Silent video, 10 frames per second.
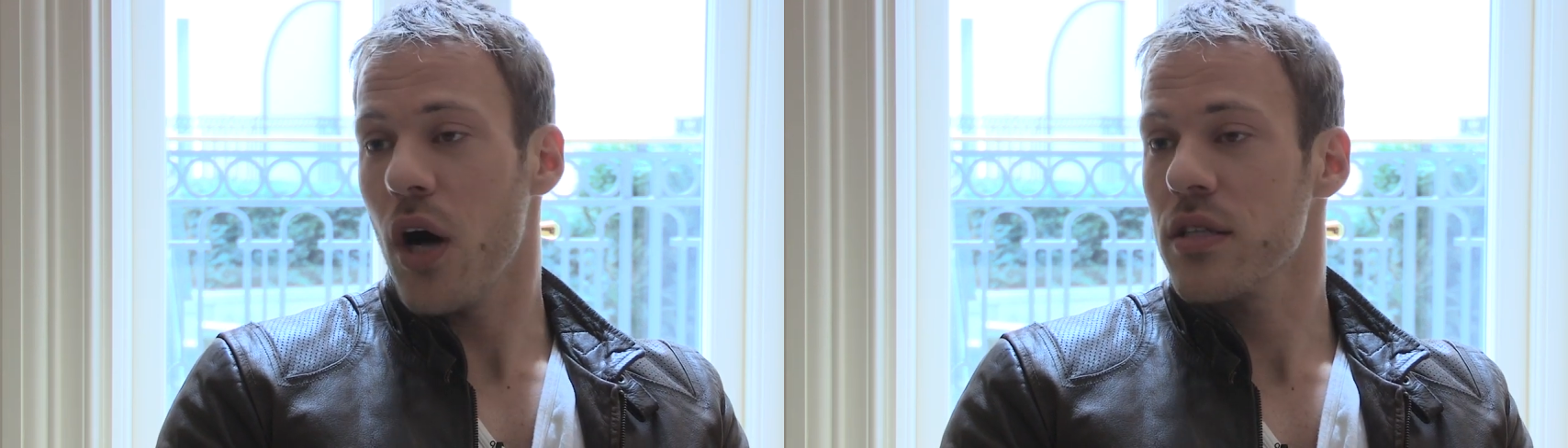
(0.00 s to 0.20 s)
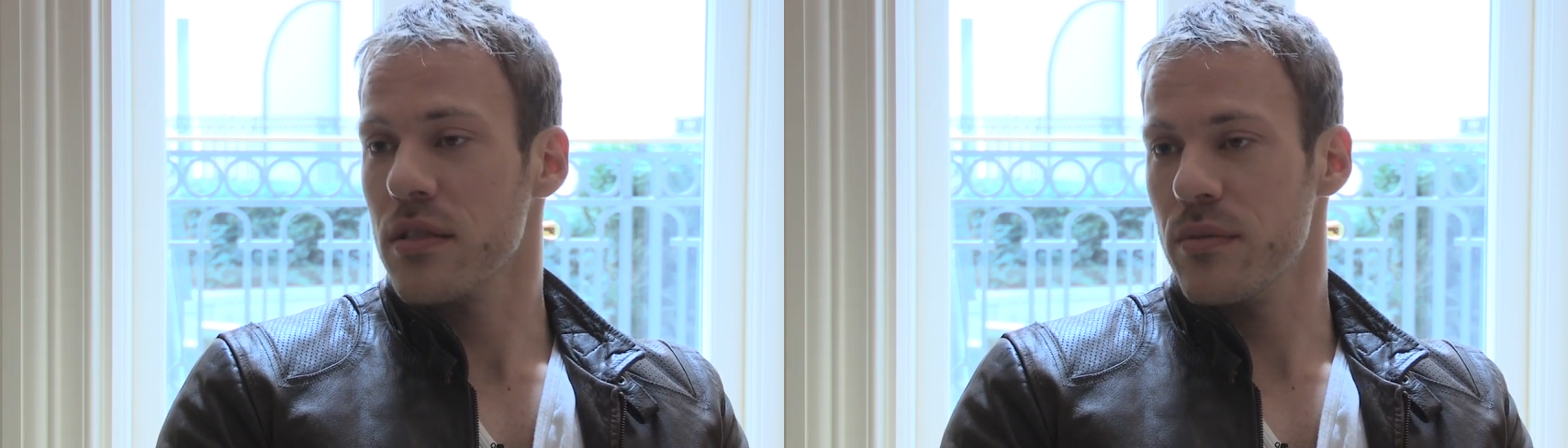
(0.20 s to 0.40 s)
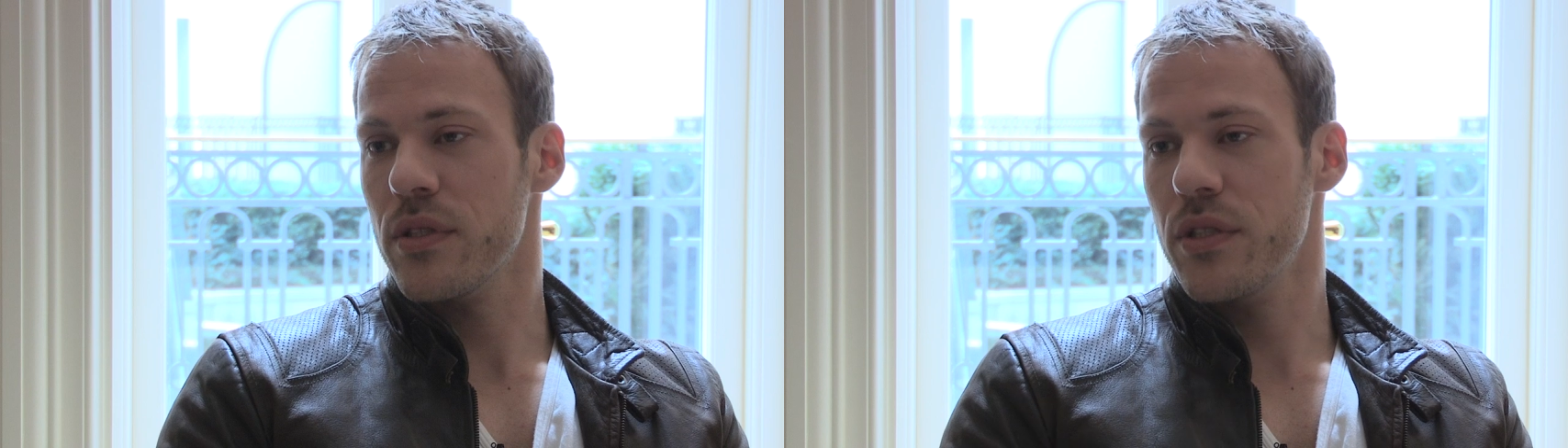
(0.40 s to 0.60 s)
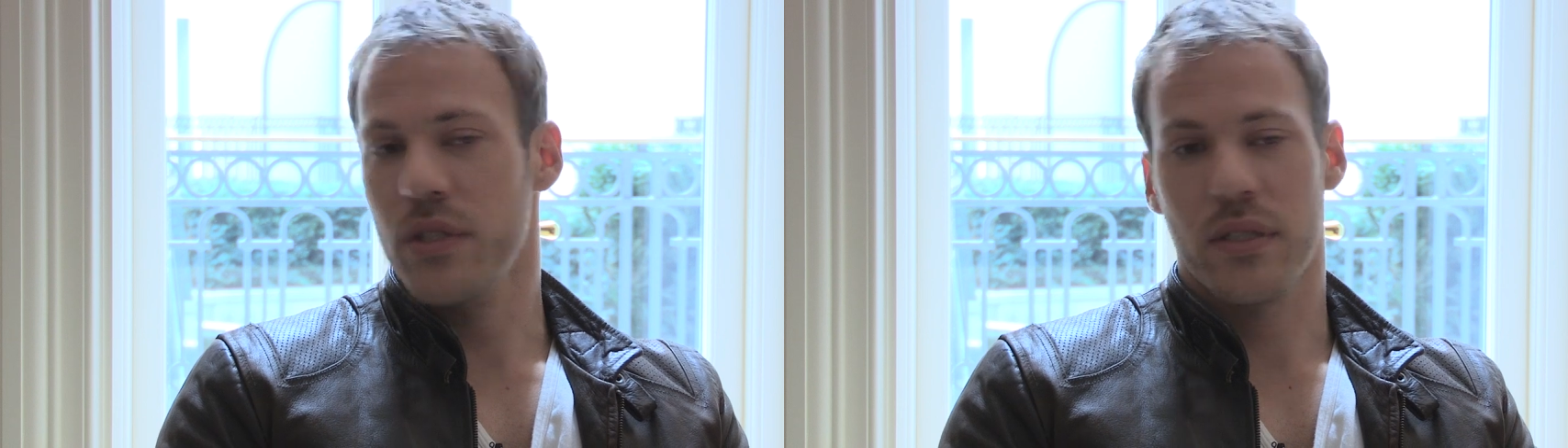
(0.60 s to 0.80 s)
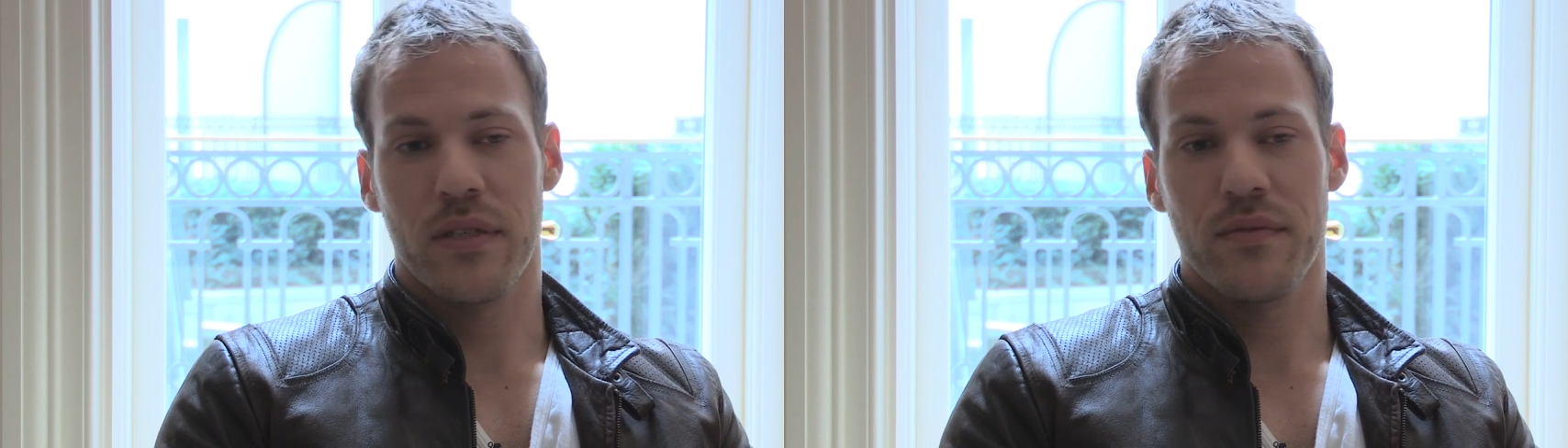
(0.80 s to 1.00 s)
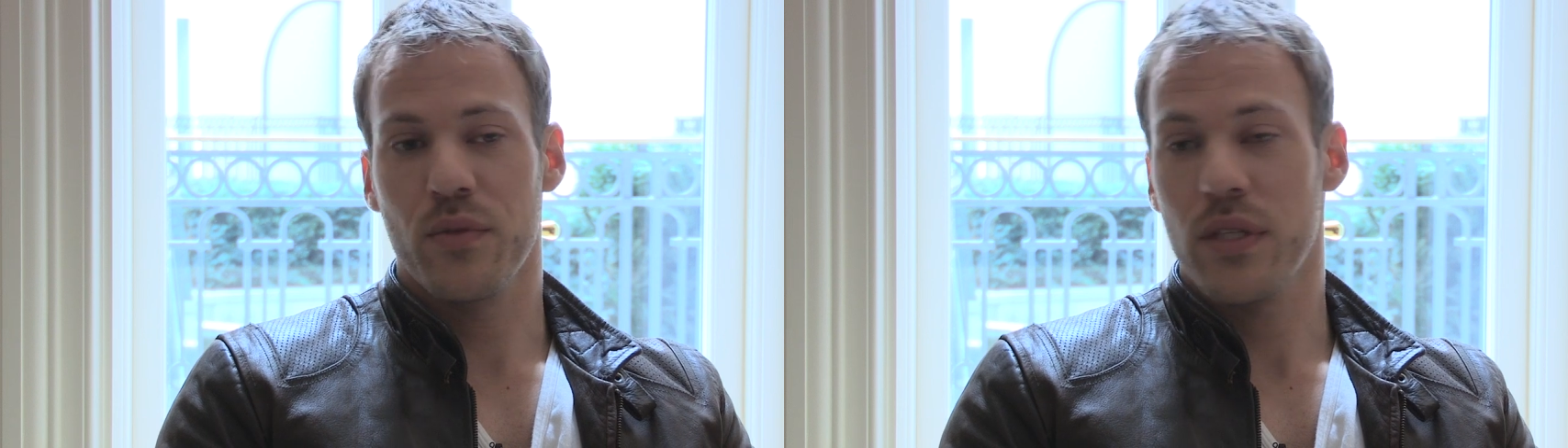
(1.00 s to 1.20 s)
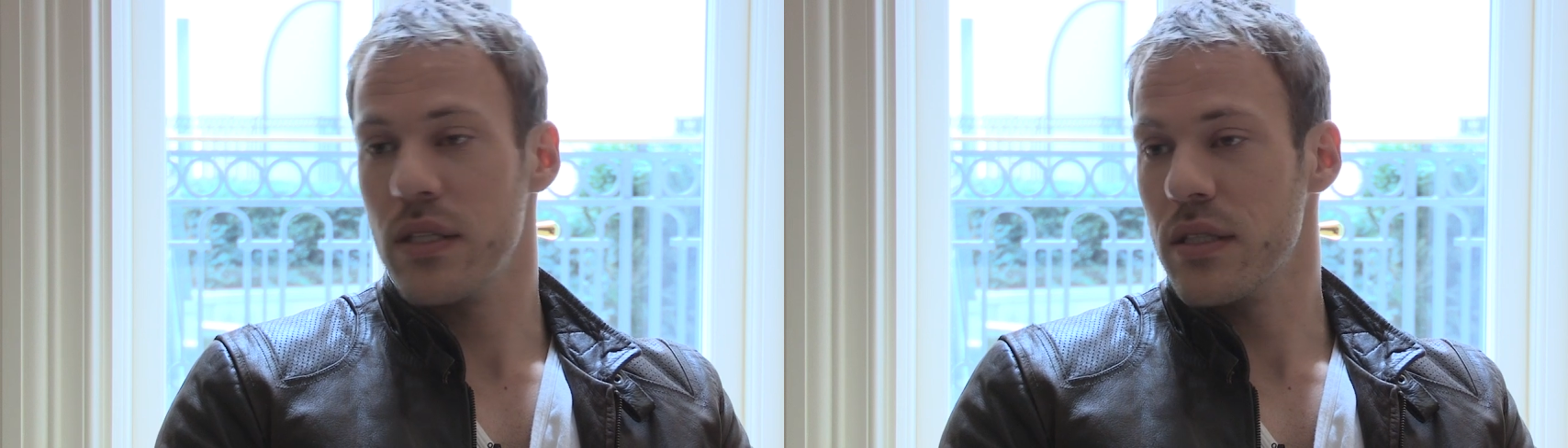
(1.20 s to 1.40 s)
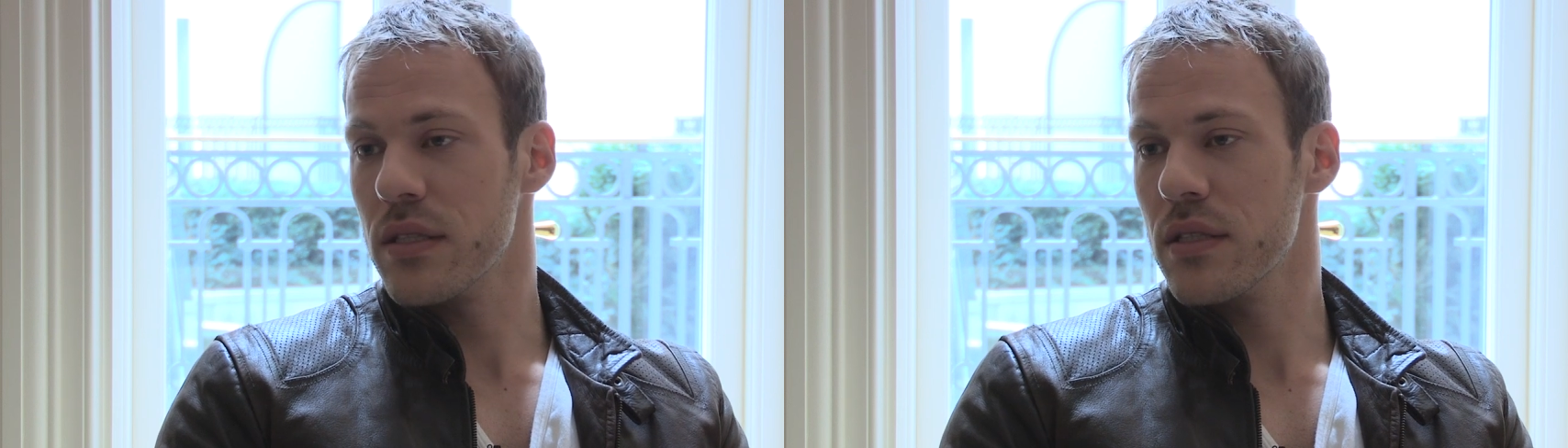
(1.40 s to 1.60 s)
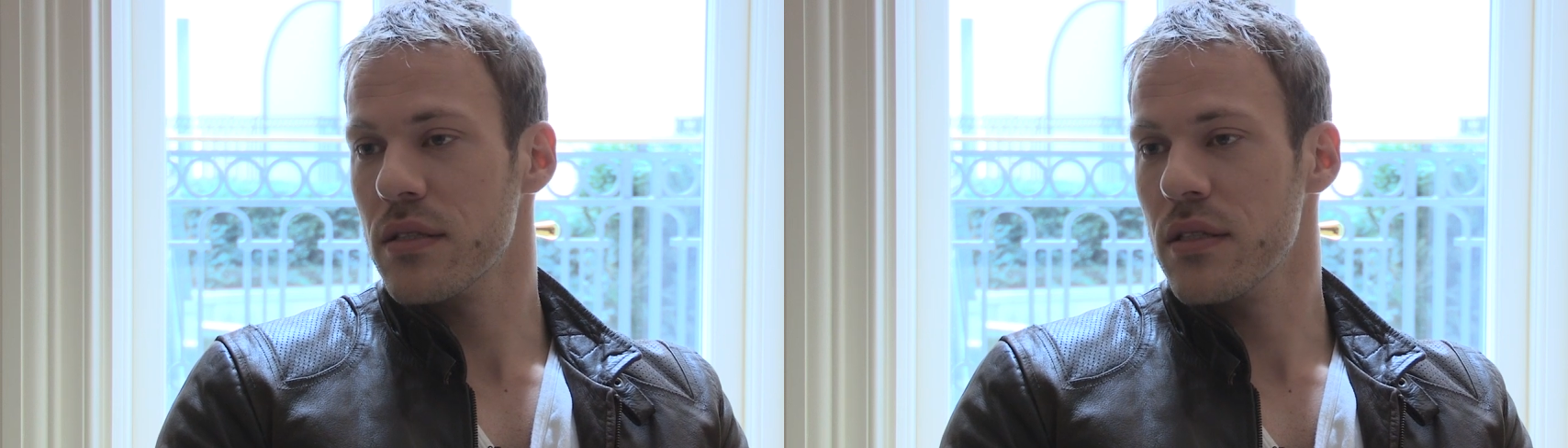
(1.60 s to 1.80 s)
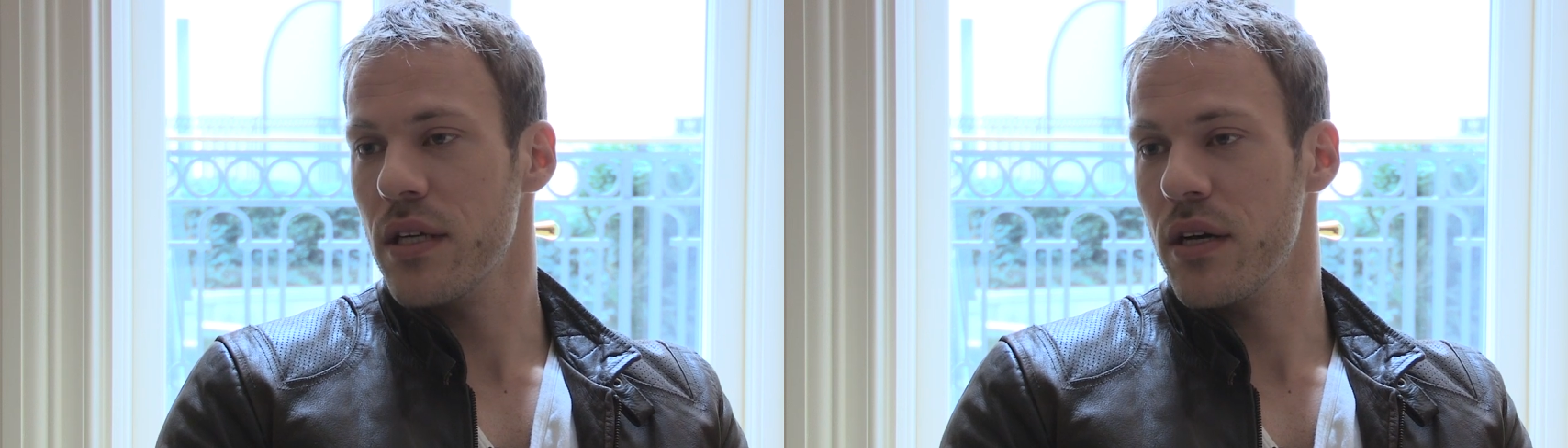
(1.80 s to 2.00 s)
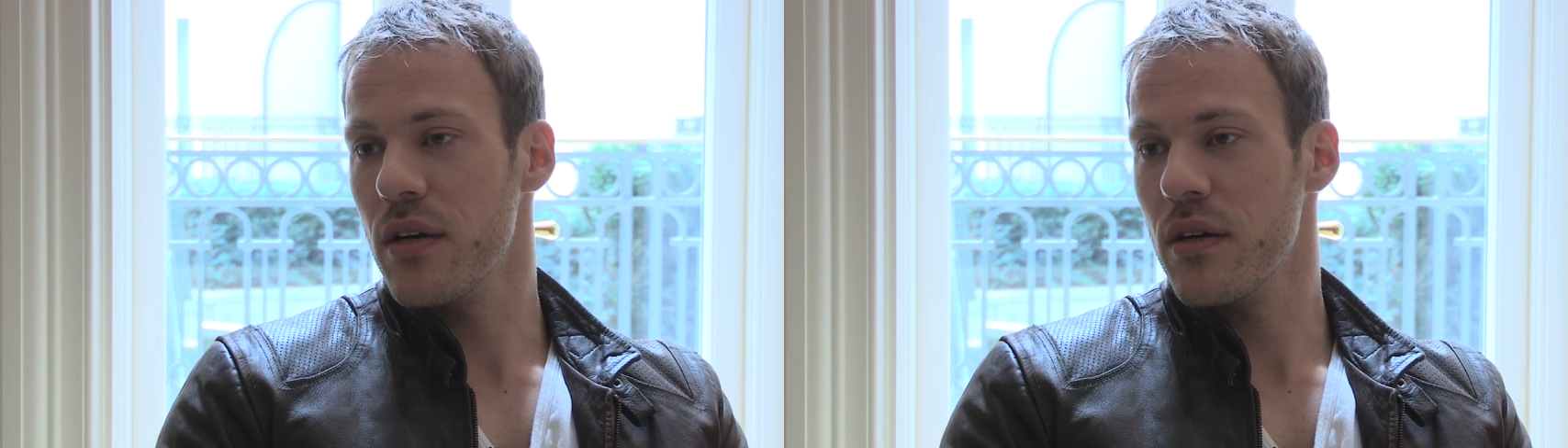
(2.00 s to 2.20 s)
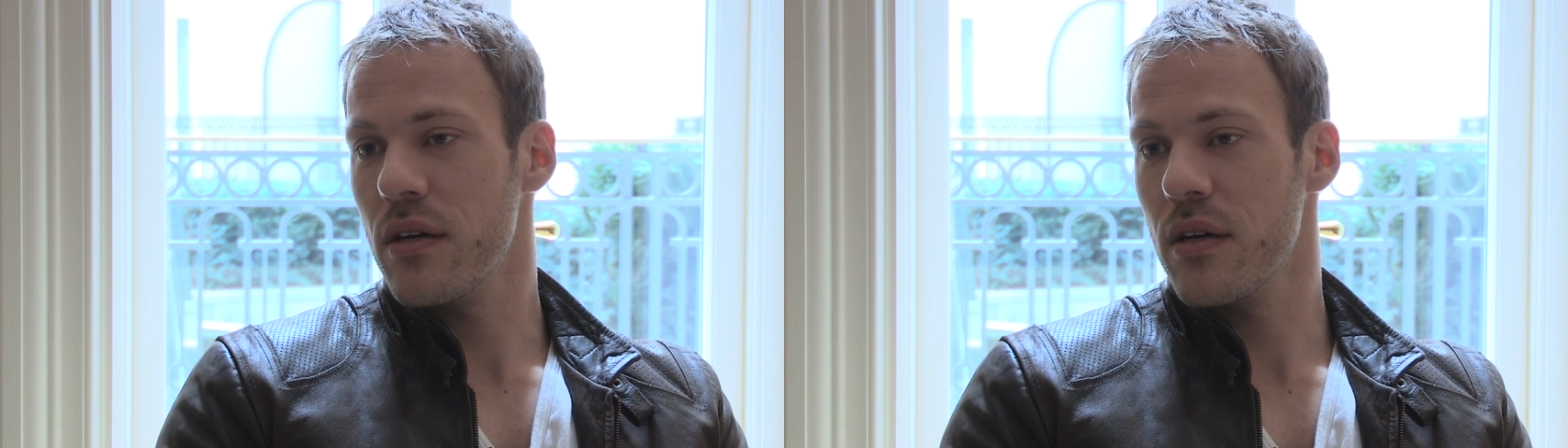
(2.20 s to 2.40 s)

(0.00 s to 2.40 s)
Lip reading: awesome to just even witness, you know,